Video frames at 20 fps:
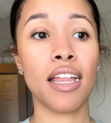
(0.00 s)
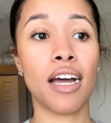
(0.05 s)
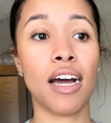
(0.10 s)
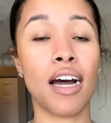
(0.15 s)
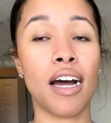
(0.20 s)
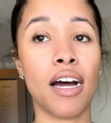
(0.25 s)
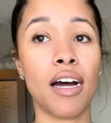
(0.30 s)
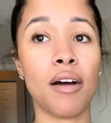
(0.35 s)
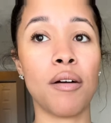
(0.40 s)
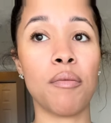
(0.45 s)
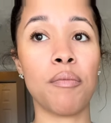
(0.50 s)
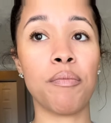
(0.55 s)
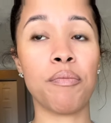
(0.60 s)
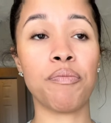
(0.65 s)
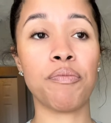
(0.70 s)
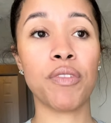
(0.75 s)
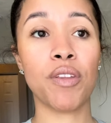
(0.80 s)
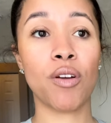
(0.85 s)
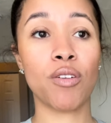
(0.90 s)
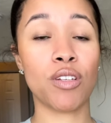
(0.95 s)

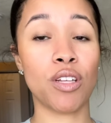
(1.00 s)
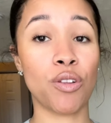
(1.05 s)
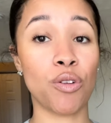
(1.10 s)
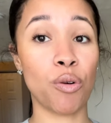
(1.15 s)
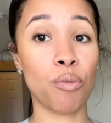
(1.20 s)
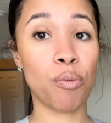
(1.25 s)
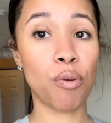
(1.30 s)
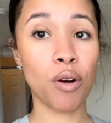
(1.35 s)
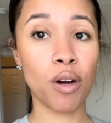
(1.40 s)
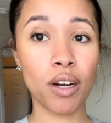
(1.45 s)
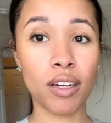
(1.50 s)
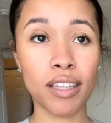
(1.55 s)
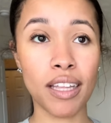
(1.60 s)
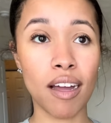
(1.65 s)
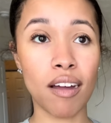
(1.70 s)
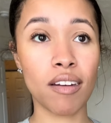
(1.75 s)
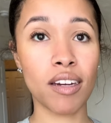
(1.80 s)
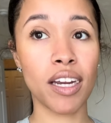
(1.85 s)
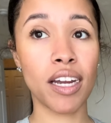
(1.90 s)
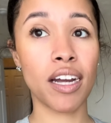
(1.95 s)
Um, there's a little park
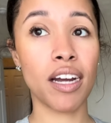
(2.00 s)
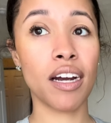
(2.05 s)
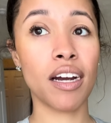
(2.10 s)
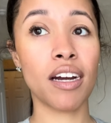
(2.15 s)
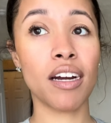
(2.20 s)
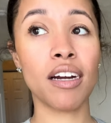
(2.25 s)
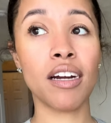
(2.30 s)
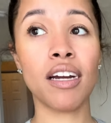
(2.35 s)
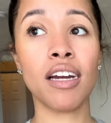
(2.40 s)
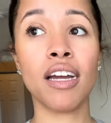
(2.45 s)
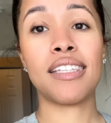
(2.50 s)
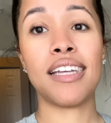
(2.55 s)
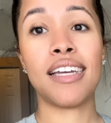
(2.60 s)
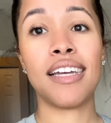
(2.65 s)
down there.